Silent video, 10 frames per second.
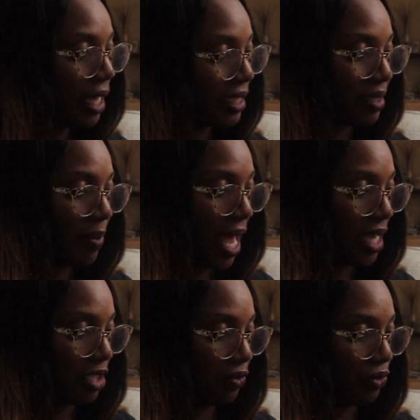It's
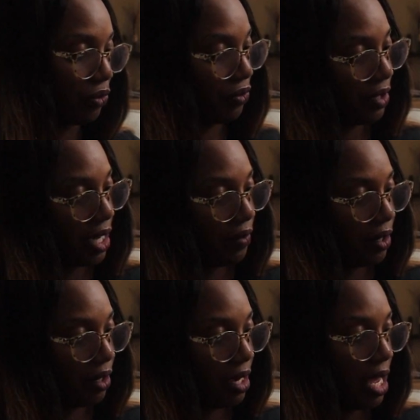passion fruit
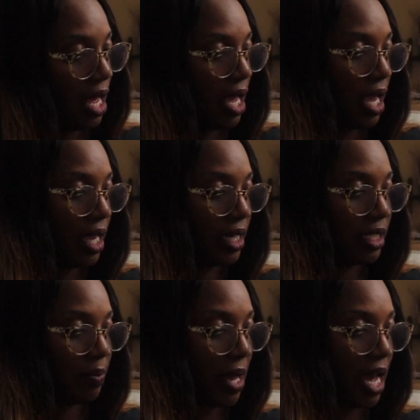flavor and
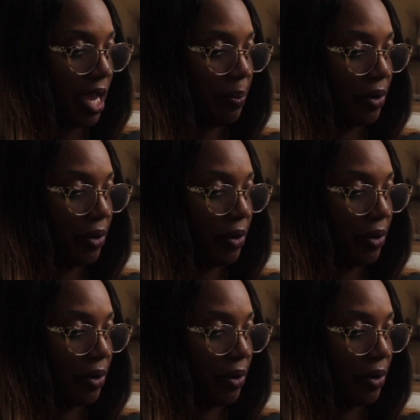is by